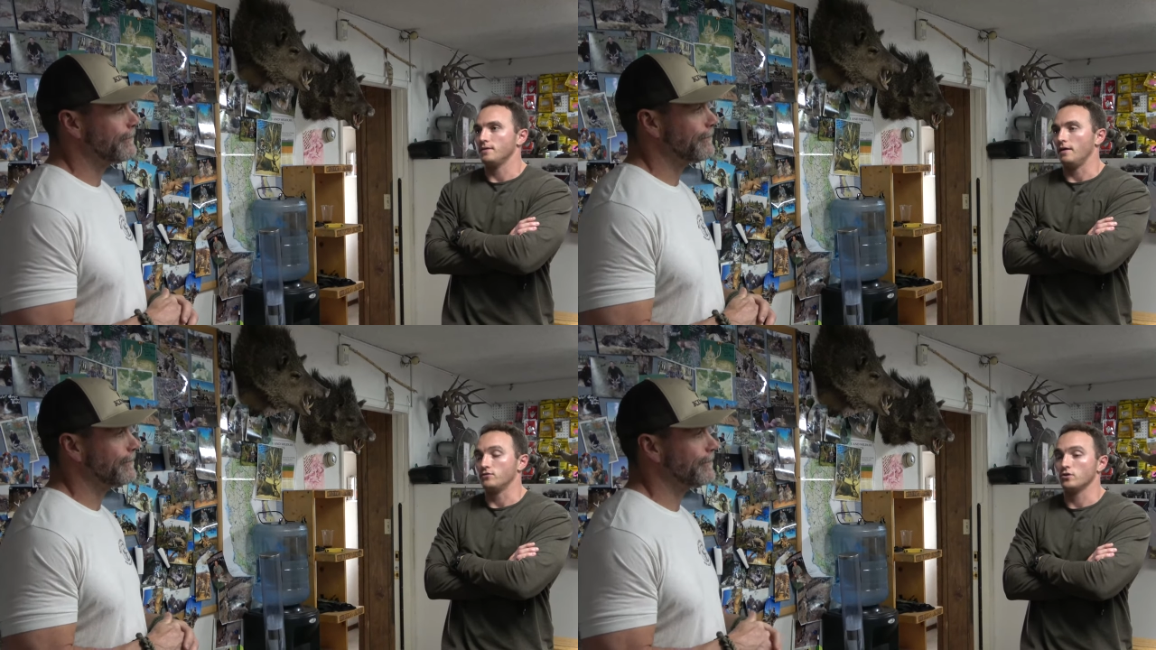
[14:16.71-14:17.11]

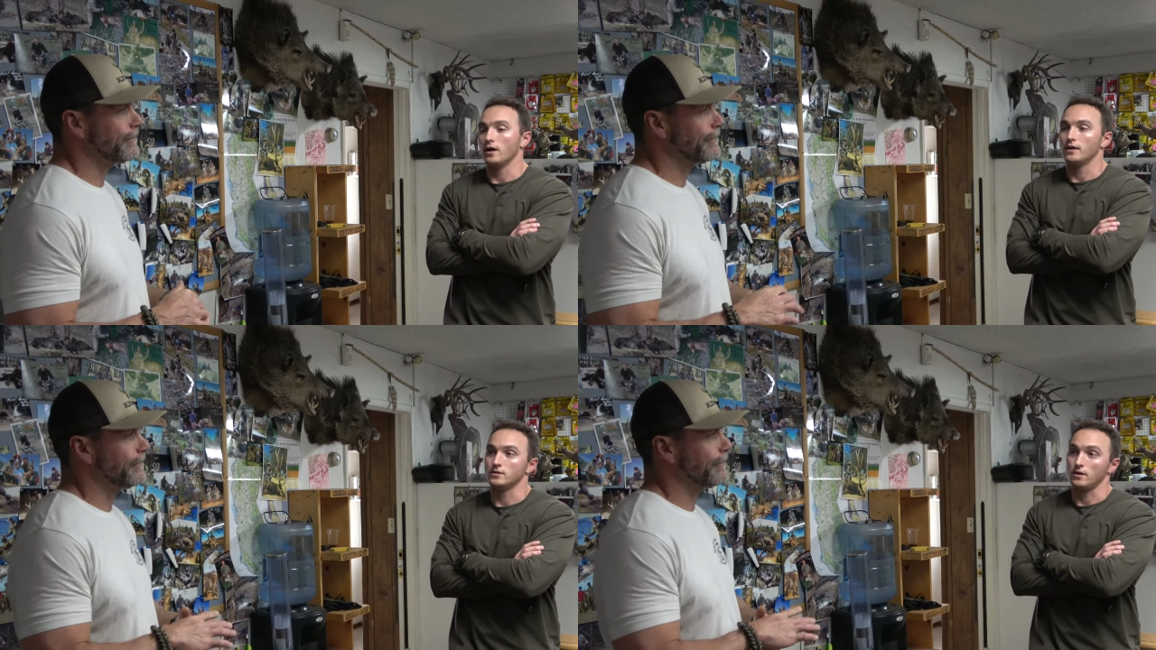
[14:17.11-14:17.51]
Speaker 1: I've
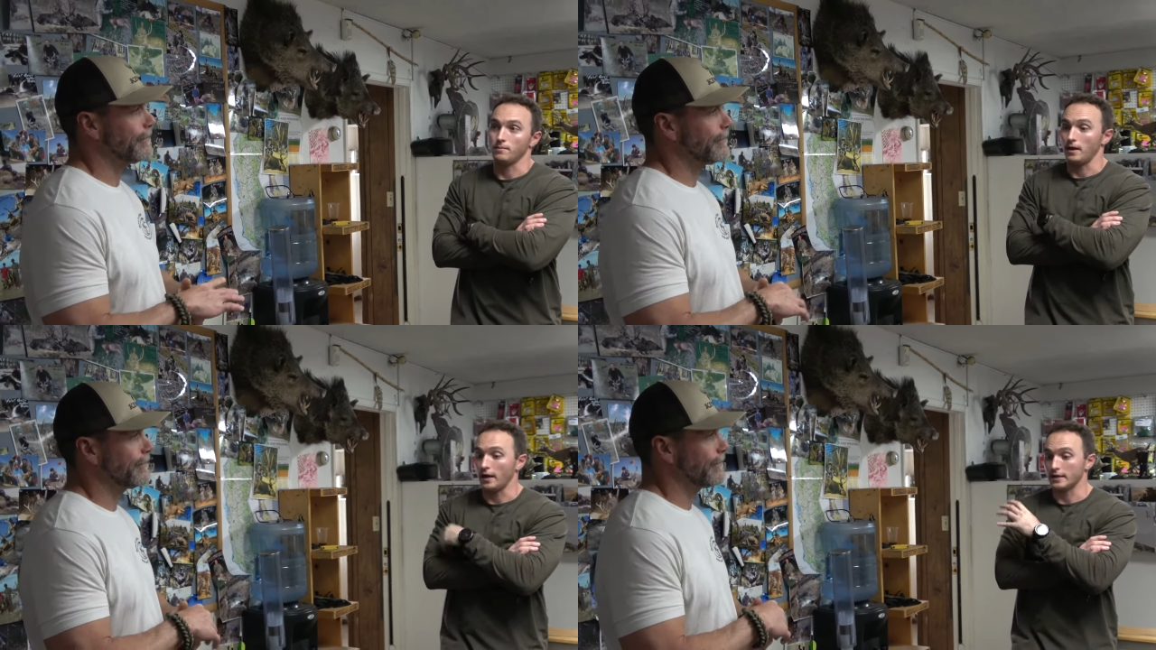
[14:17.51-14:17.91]
tried to tell
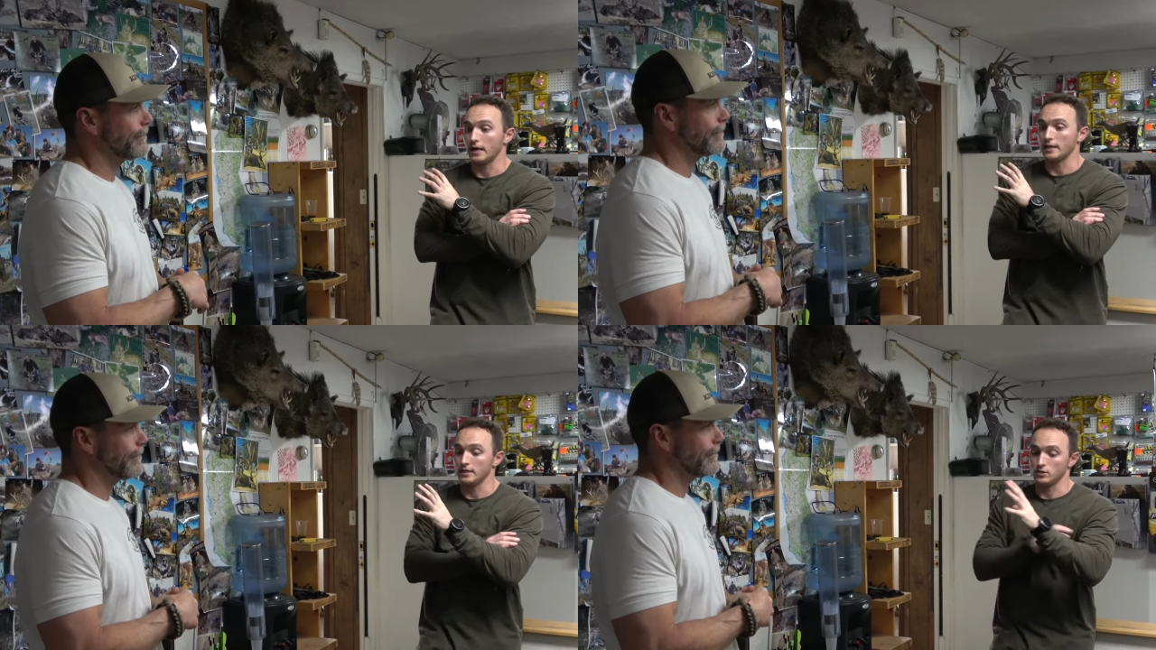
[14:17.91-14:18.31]
them I
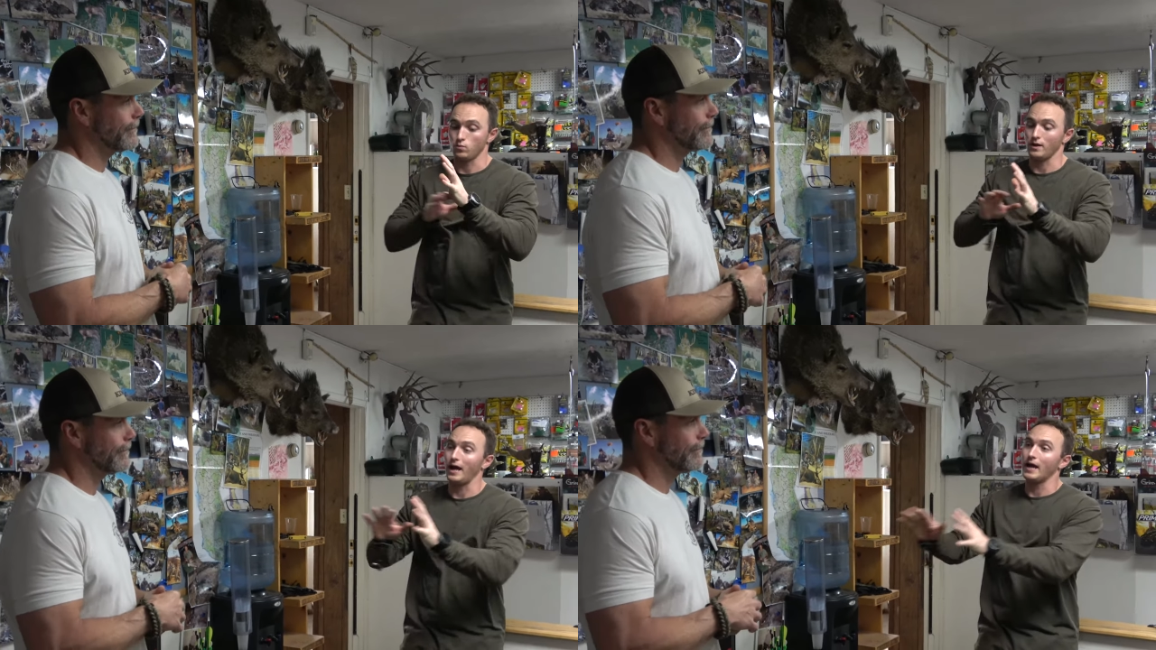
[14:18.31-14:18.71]
got this is
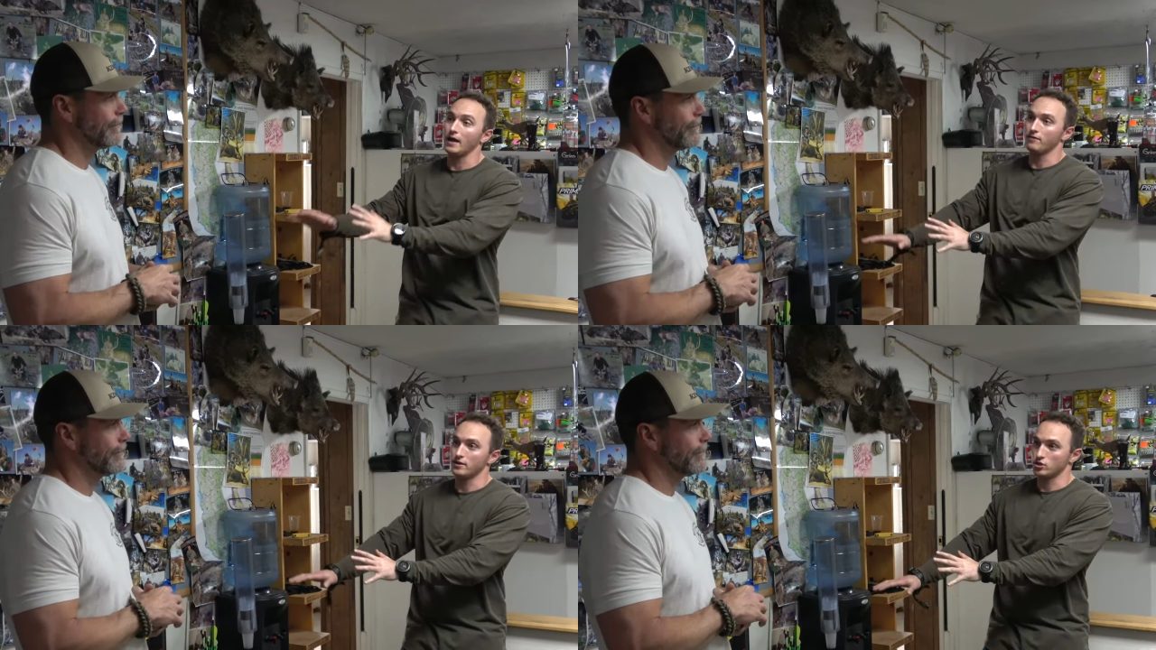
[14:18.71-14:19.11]
what I
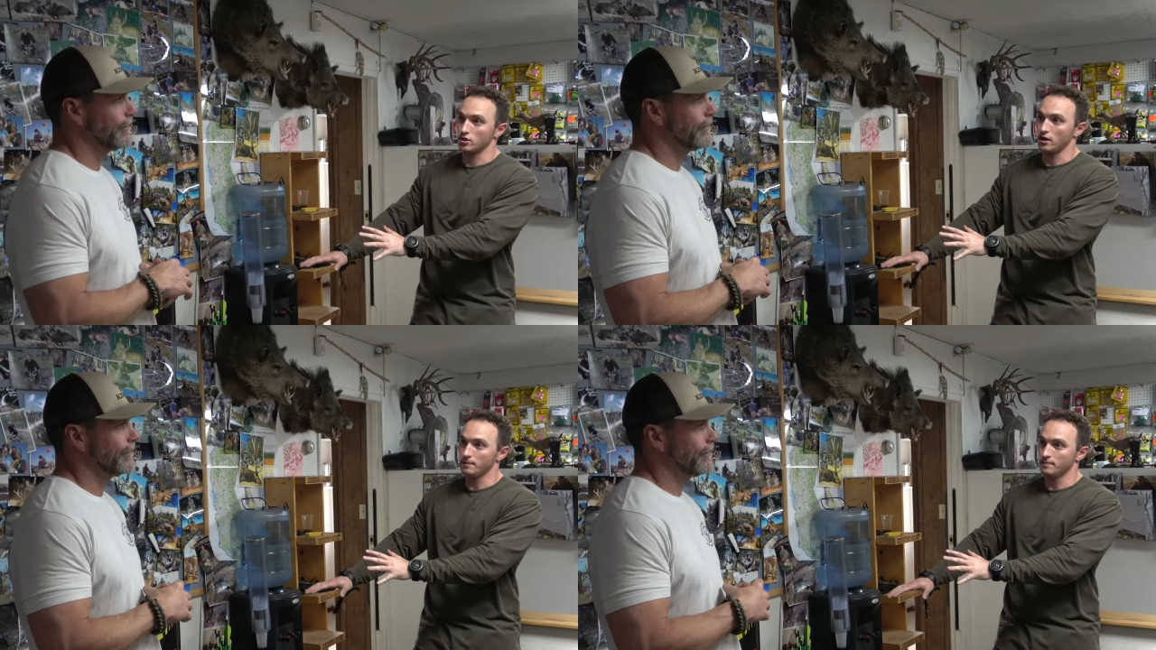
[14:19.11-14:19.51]
have at a
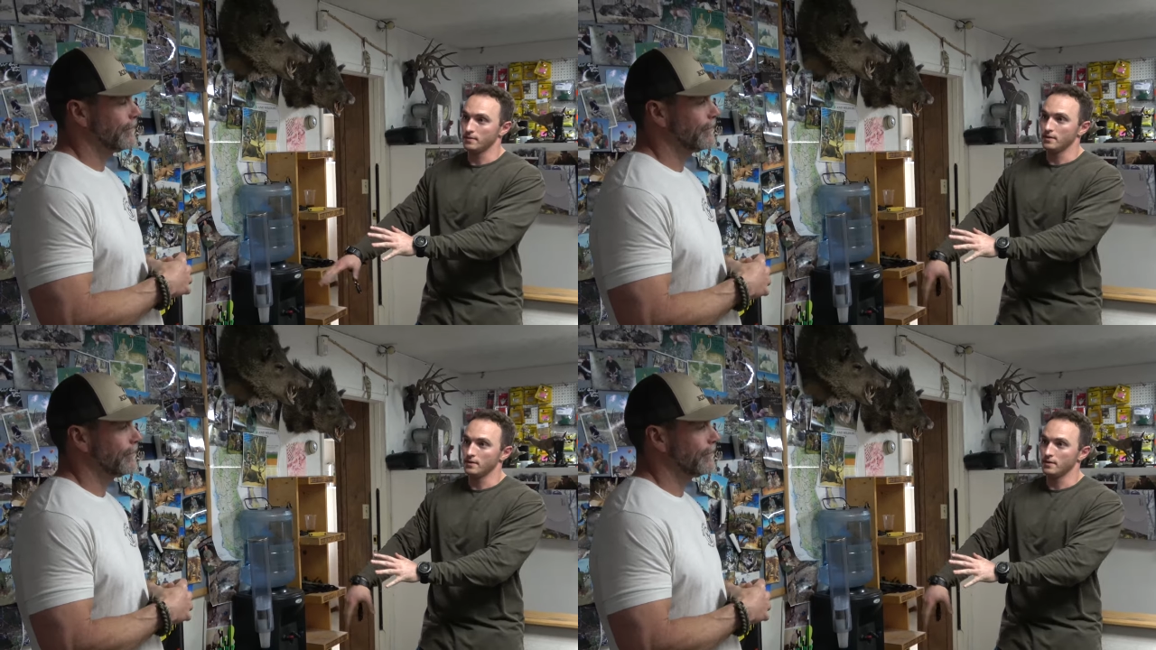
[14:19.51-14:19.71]
shop.